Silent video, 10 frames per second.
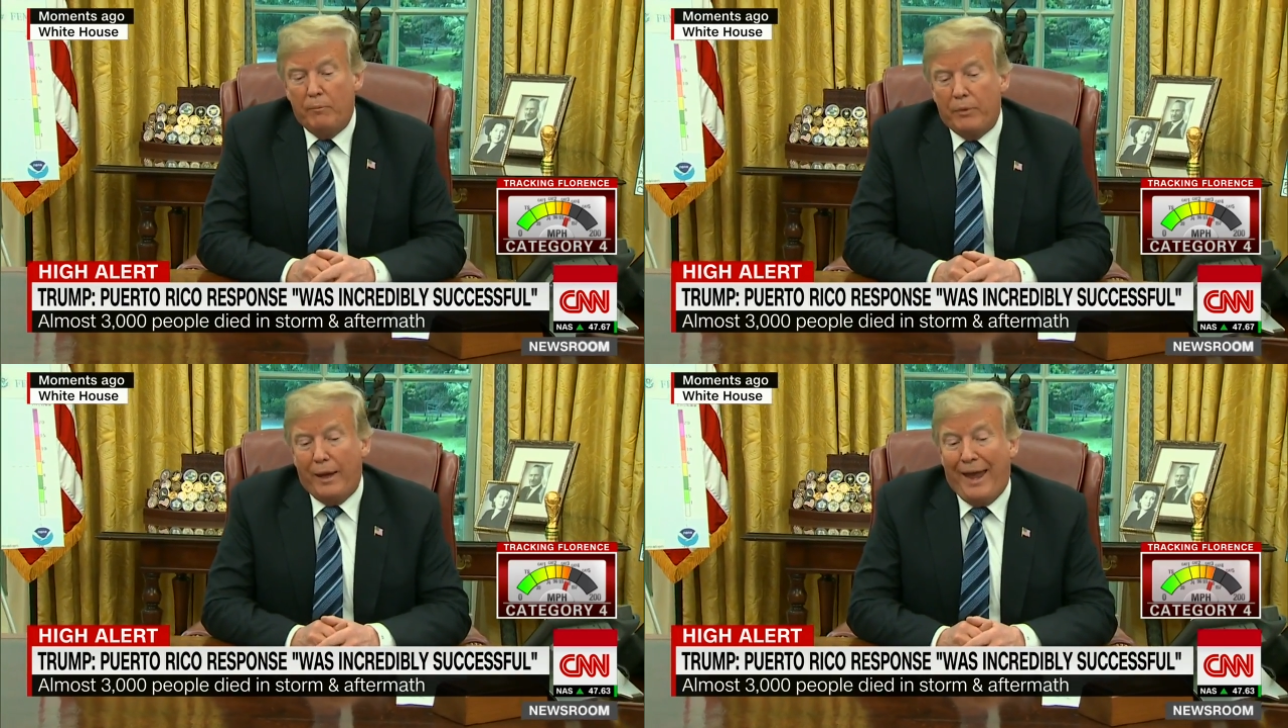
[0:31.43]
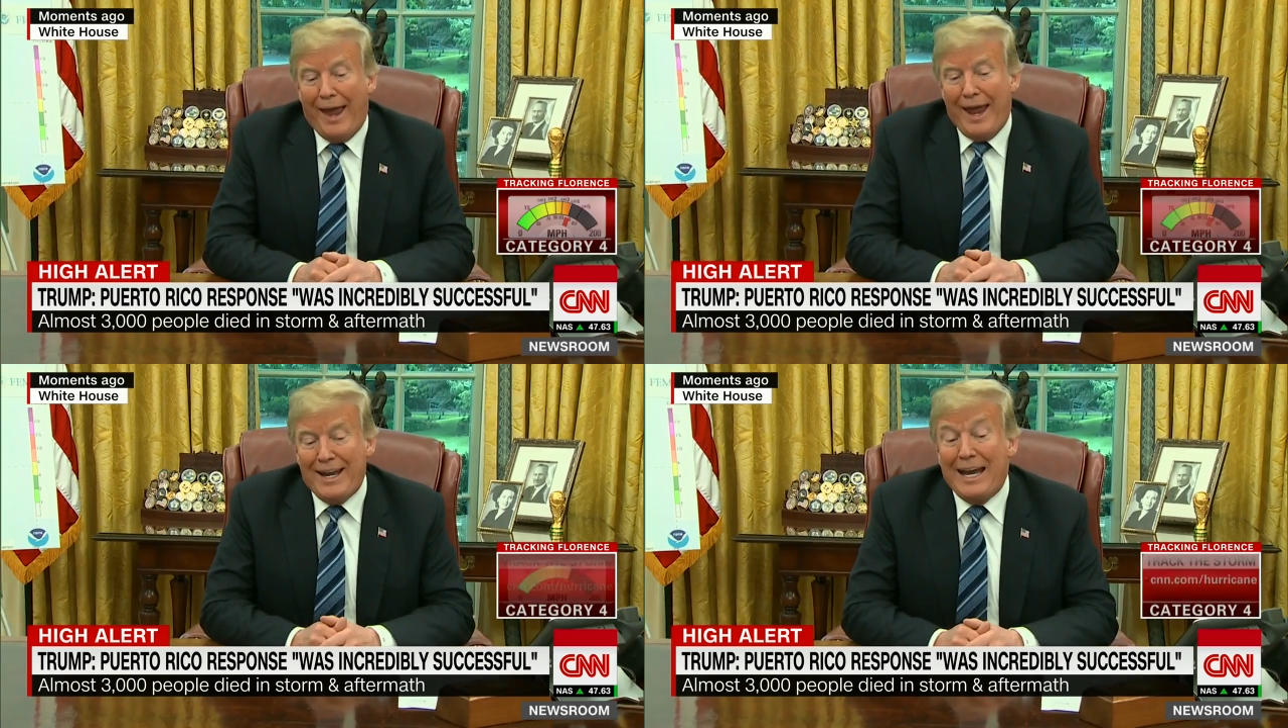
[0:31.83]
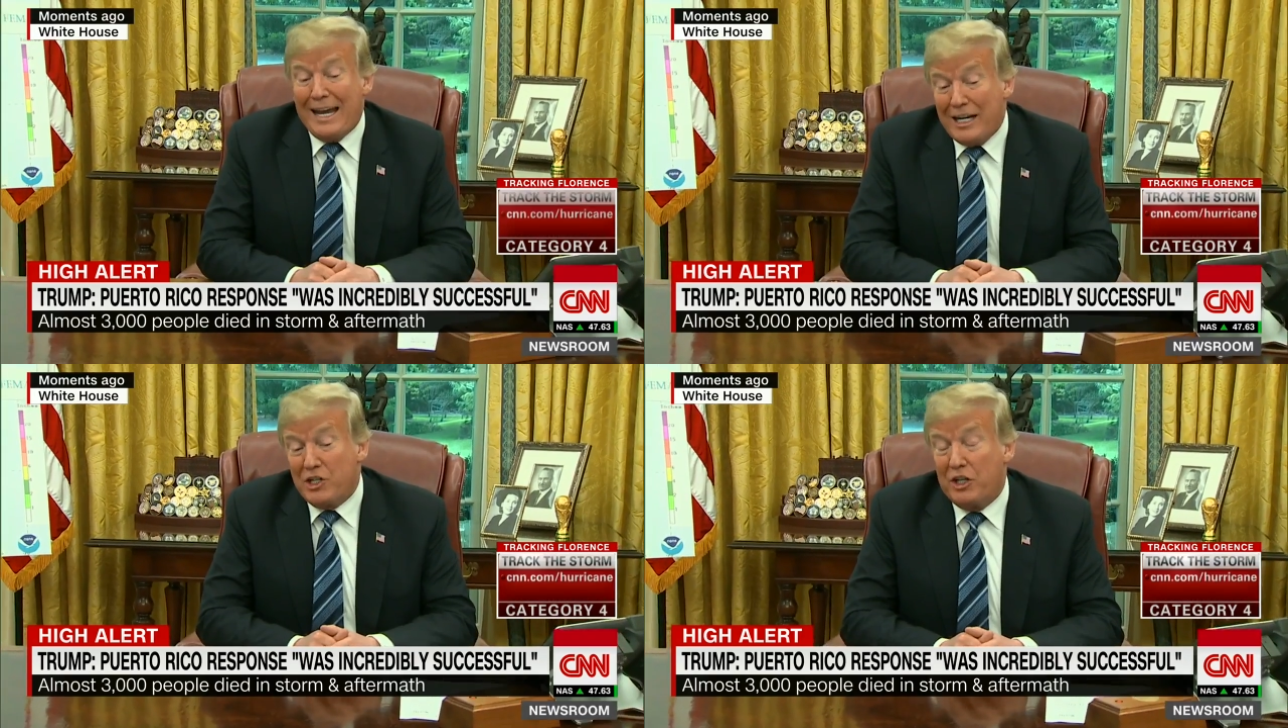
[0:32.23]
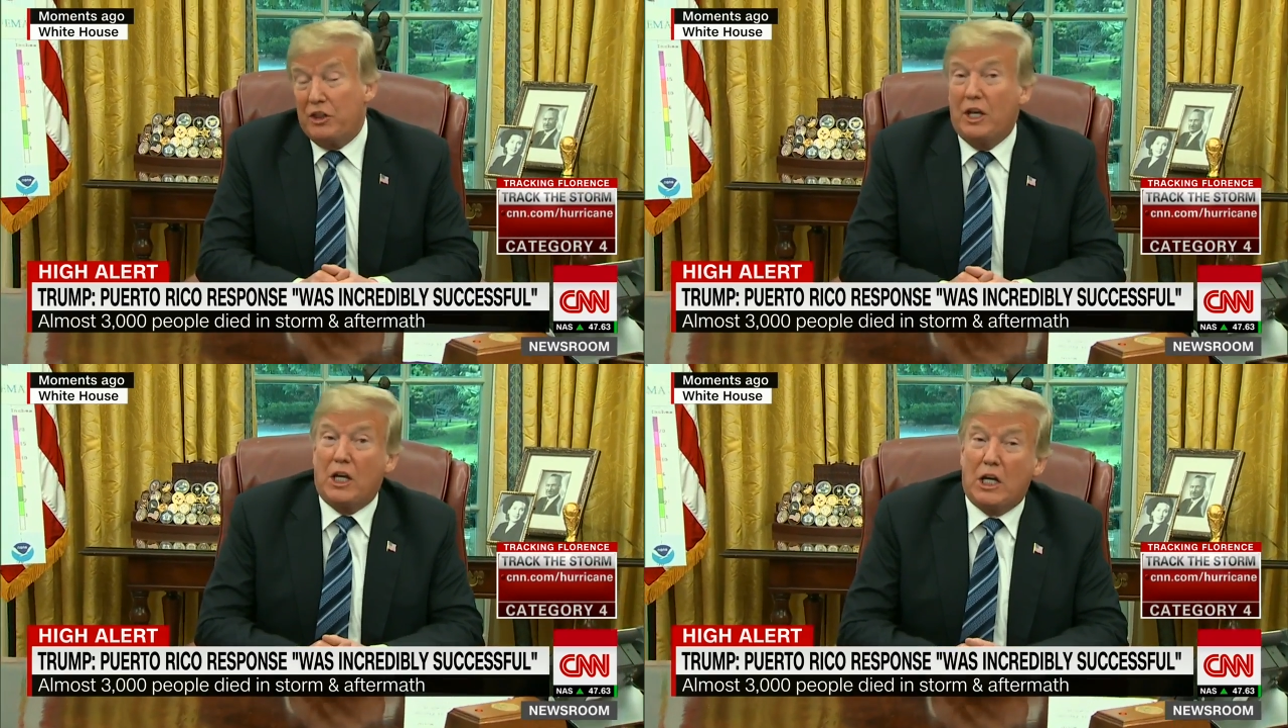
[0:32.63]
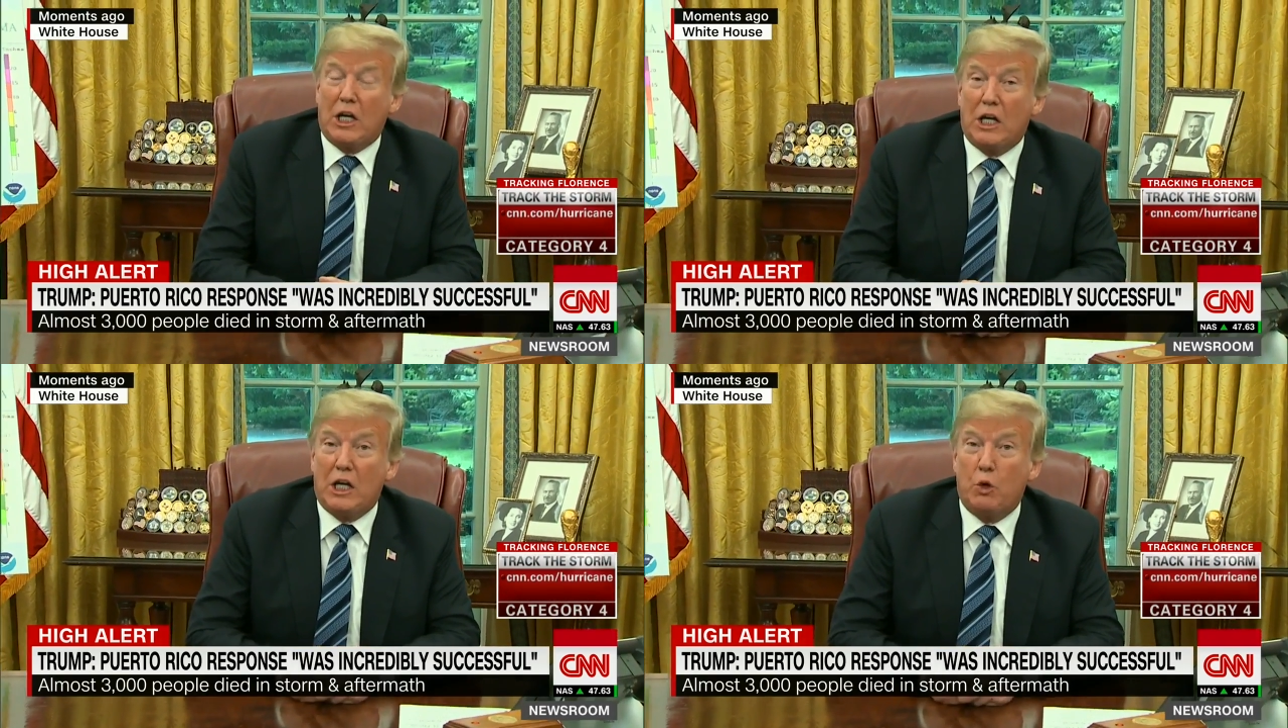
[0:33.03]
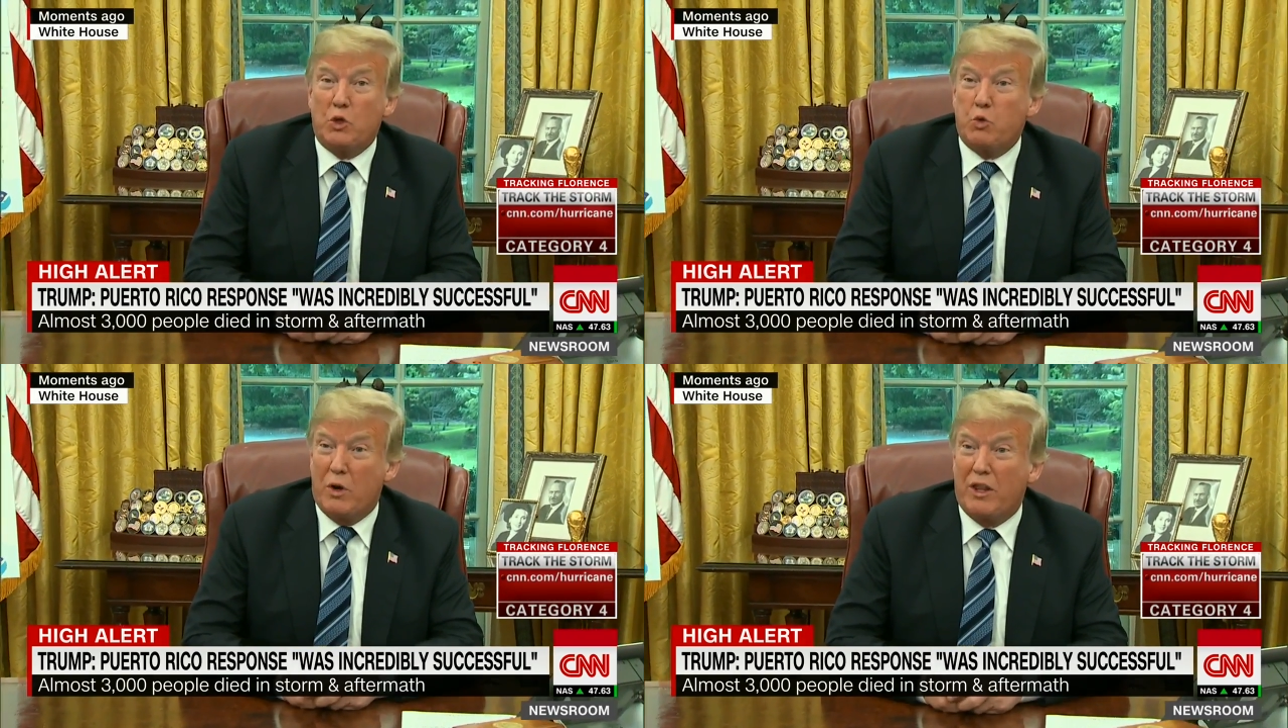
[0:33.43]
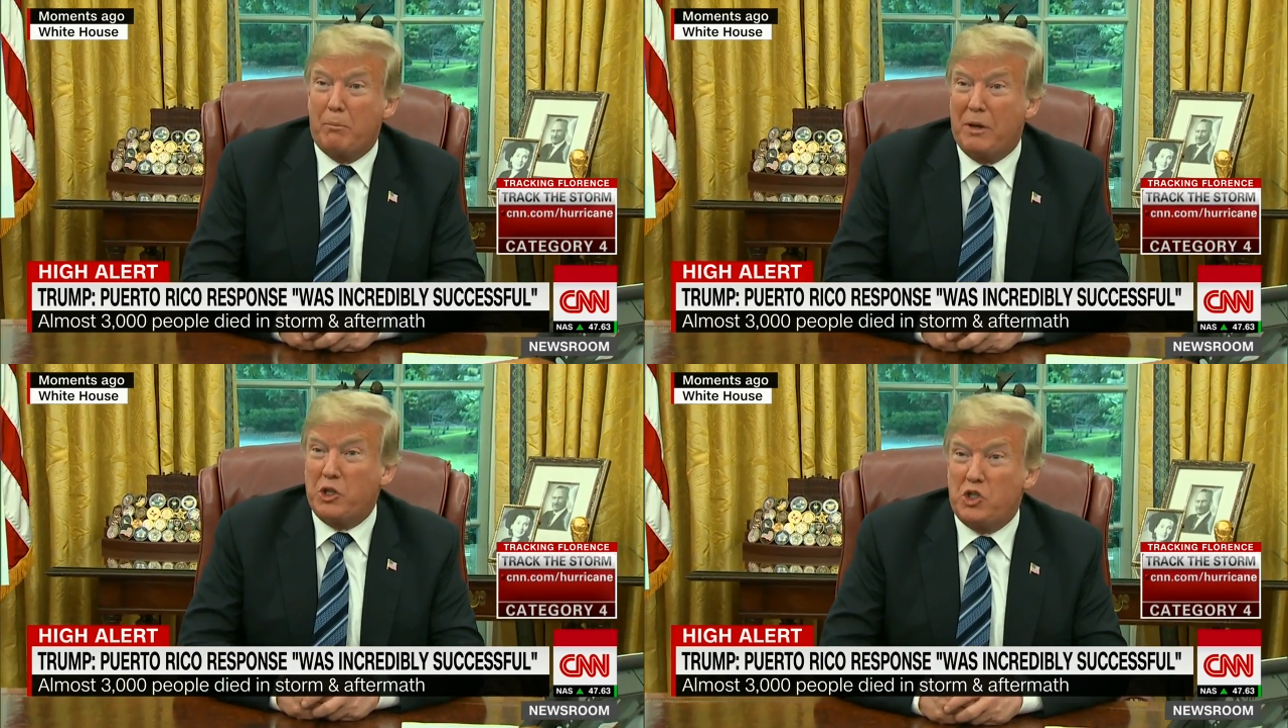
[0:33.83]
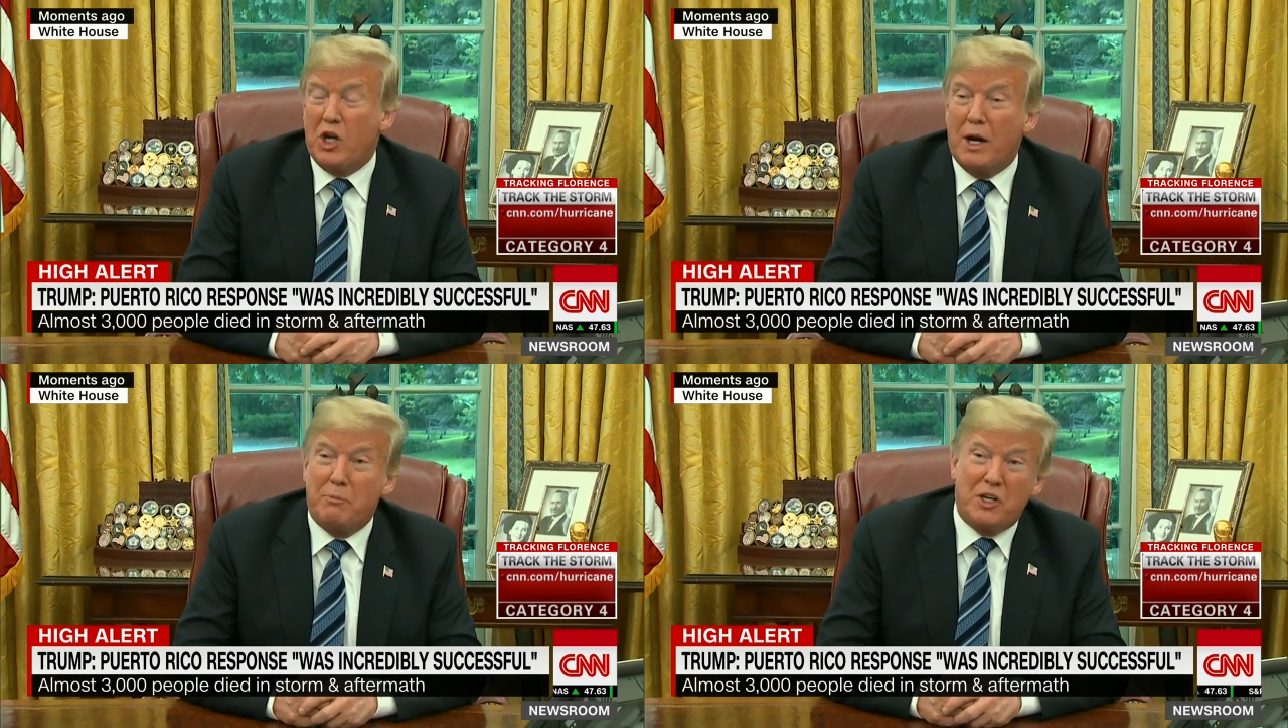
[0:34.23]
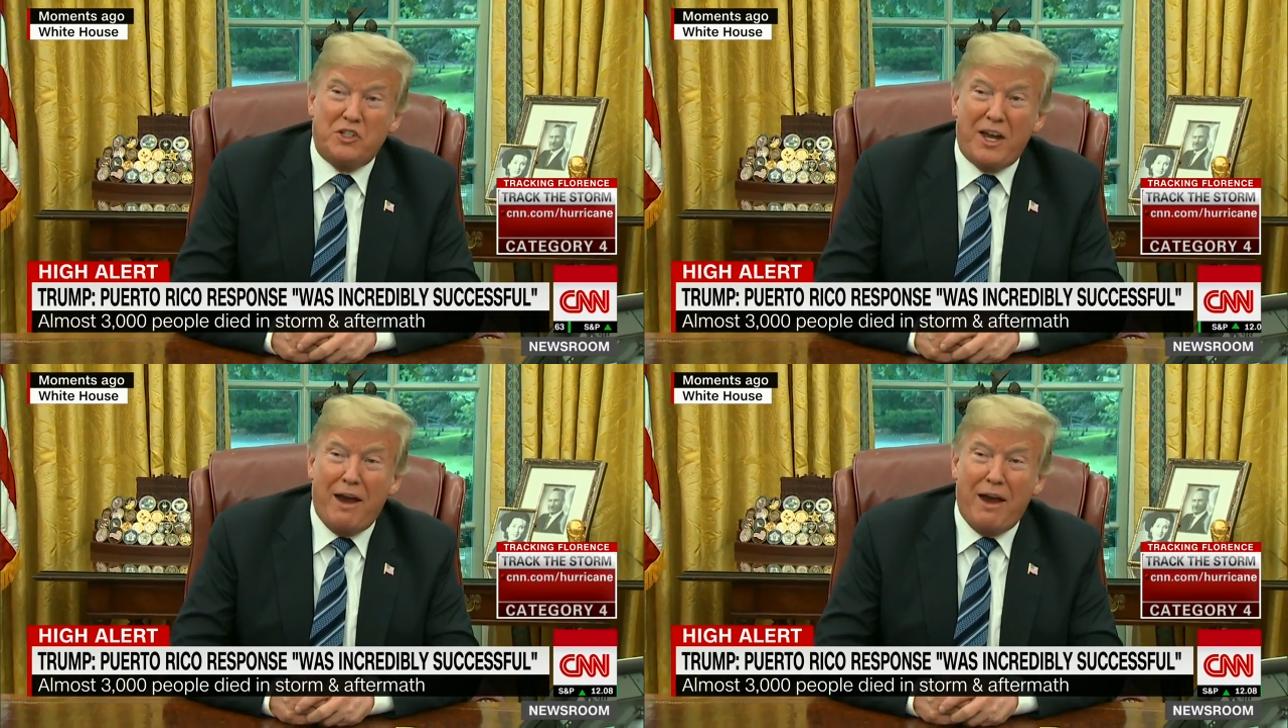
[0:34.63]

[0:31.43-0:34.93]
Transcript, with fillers: And I actually think uh, it was one of the best jobs that's